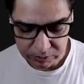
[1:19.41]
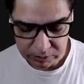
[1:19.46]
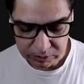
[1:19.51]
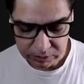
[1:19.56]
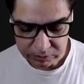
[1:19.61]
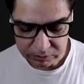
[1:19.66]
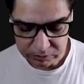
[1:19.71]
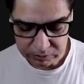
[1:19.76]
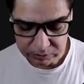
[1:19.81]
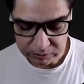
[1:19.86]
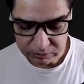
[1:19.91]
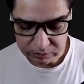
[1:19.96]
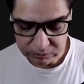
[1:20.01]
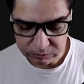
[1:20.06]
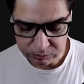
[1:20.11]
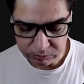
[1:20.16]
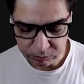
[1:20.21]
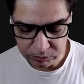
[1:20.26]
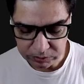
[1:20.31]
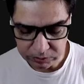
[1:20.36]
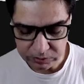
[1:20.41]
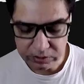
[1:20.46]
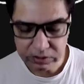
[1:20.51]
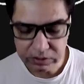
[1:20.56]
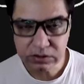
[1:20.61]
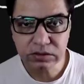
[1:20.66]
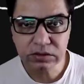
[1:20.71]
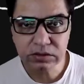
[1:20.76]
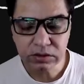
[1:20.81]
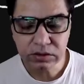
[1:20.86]
this with
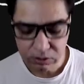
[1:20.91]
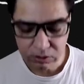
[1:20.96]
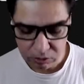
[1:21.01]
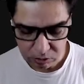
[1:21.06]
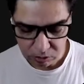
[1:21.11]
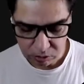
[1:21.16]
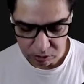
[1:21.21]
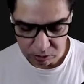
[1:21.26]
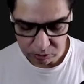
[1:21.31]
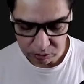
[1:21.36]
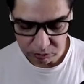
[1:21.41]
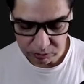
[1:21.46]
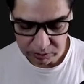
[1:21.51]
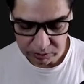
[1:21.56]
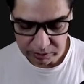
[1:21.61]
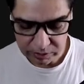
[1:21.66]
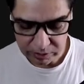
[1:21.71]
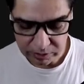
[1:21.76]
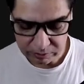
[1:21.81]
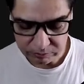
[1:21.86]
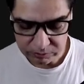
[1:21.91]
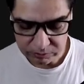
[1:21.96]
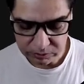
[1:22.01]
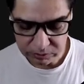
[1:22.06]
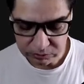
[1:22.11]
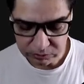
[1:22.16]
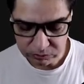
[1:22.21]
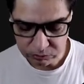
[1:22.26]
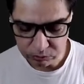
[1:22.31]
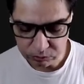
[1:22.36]
this, or you can have
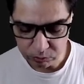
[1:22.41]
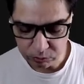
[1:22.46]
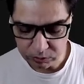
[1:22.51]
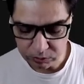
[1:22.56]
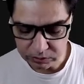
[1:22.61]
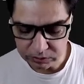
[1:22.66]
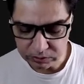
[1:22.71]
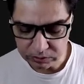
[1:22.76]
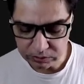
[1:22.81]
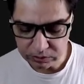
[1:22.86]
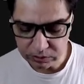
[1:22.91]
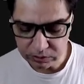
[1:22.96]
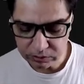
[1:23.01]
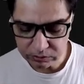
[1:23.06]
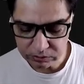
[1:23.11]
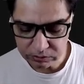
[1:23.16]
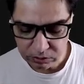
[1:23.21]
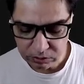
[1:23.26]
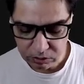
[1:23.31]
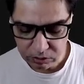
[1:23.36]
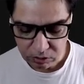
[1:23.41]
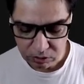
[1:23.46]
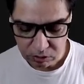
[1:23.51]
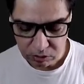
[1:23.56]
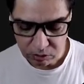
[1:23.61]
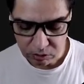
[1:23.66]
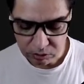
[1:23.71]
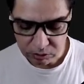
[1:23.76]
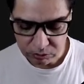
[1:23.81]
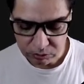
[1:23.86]
this with this,
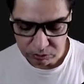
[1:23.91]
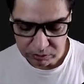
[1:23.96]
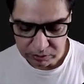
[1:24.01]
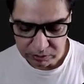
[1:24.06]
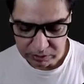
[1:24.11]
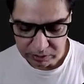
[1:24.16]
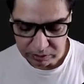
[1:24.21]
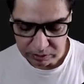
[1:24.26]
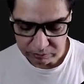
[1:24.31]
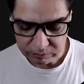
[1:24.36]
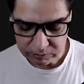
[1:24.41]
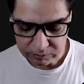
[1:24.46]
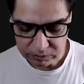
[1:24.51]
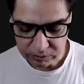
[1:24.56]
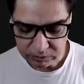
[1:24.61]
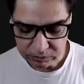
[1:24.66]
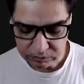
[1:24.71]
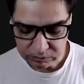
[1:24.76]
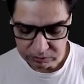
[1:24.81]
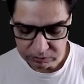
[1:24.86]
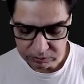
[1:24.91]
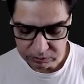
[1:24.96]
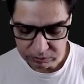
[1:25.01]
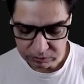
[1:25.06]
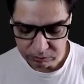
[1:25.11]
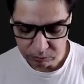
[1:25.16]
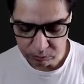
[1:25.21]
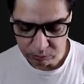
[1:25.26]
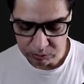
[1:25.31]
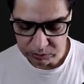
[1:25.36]
or you can have this
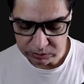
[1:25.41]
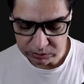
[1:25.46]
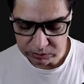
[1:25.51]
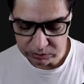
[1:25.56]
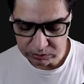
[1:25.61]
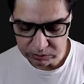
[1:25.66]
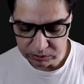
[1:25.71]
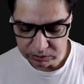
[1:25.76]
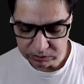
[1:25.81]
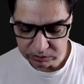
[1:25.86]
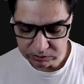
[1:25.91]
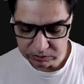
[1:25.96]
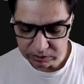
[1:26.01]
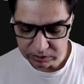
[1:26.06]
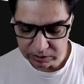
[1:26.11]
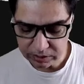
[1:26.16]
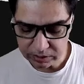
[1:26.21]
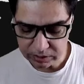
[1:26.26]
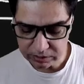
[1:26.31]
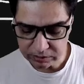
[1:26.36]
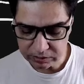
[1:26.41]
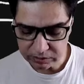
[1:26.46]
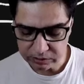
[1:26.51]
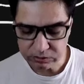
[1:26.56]
with this and this.